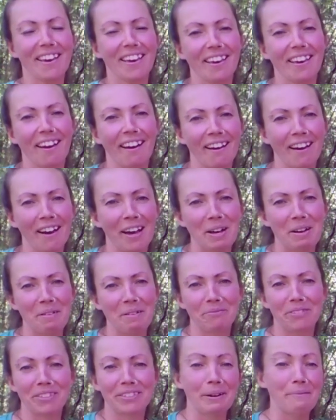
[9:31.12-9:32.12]

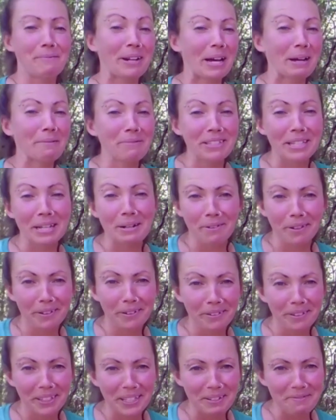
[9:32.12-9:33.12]
Um, sometimes they
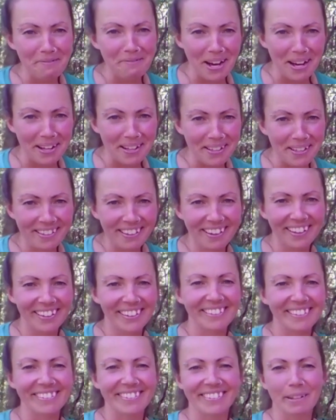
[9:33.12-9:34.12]
work really well,
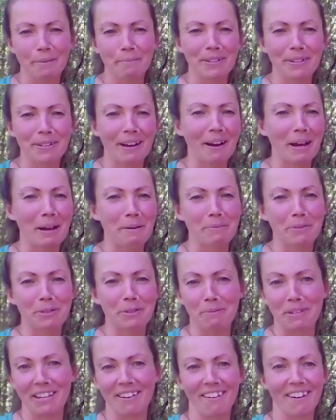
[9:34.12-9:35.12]
and sometimes
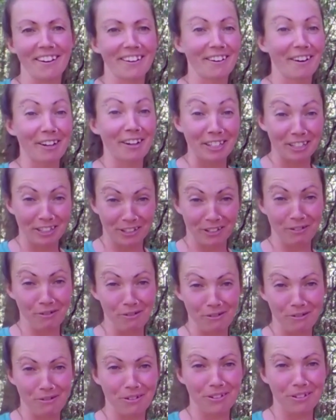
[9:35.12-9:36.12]
beyond our
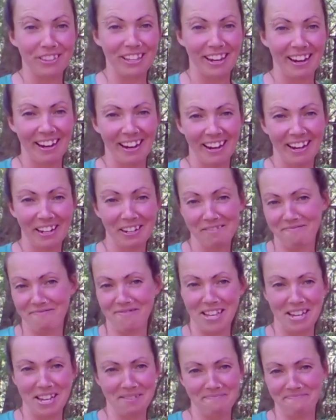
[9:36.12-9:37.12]
control, they
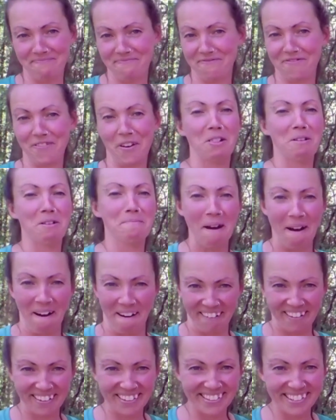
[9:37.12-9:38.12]
they fall
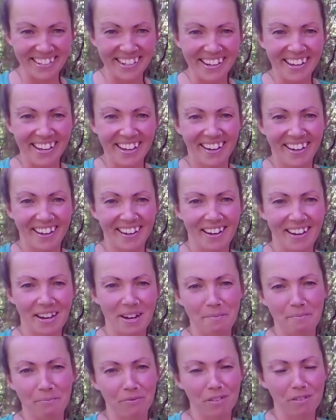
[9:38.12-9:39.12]
apart.
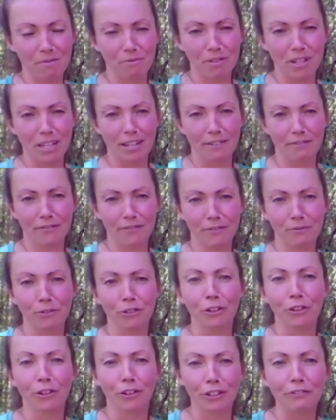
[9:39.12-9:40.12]
Um, we've
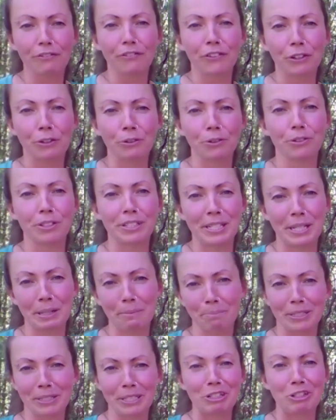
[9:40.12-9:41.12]
learned a few
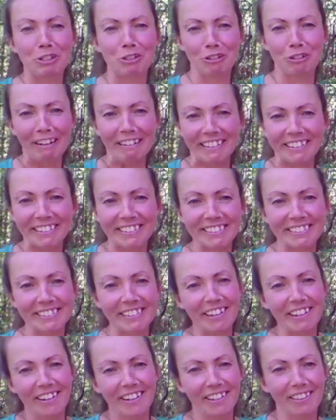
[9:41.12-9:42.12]
tips and tricks
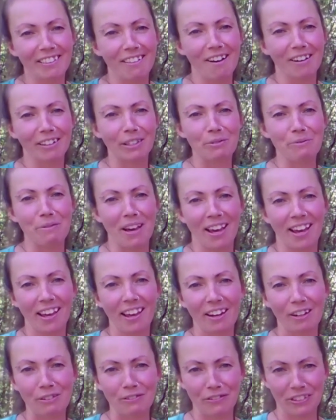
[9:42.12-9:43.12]
along the way
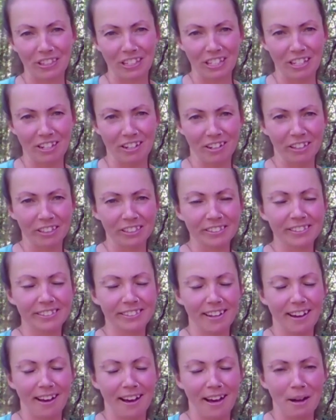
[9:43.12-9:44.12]
and over the
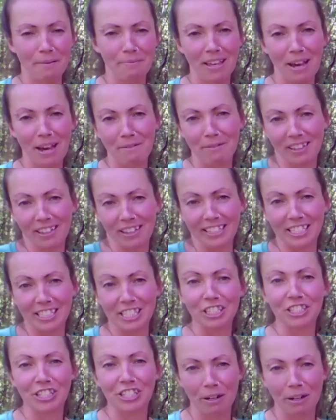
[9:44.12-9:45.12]
years um, that we'd like
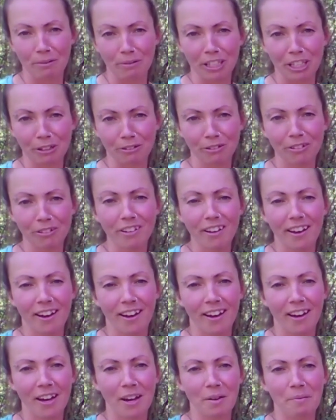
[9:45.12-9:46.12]
to share with you.
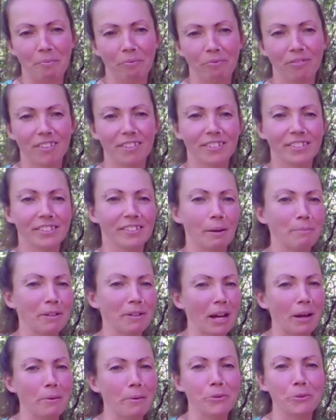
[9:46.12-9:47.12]
Um,
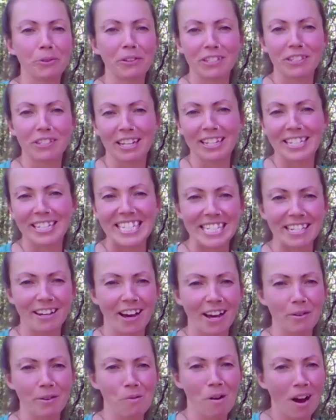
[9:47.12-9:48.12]
sometimes we've done
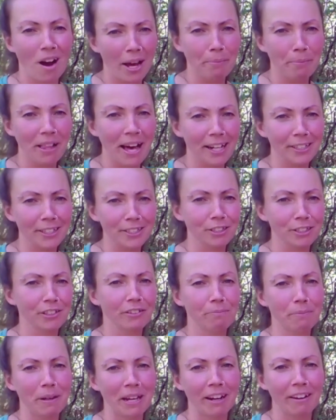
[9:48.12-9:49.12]
DIY plaster
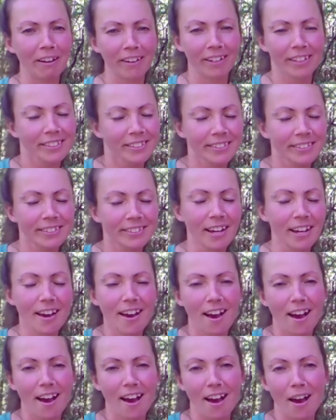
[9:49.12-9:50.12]
of Paris.
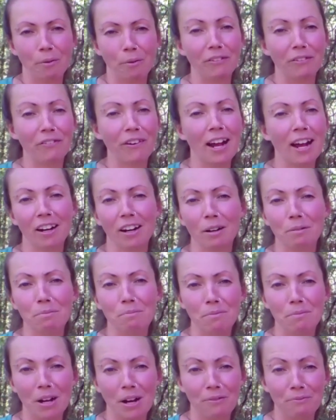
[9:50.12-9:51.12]
Uh, we've had
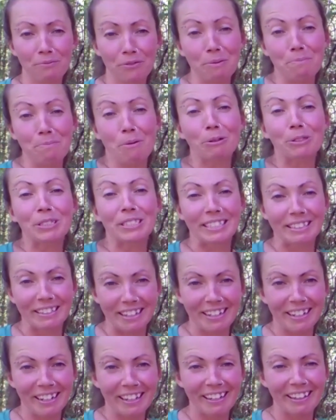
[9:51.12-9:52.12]
our the most
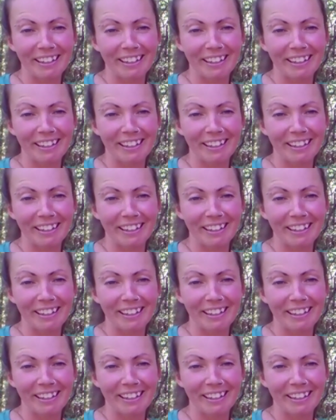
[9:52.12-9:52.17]
luck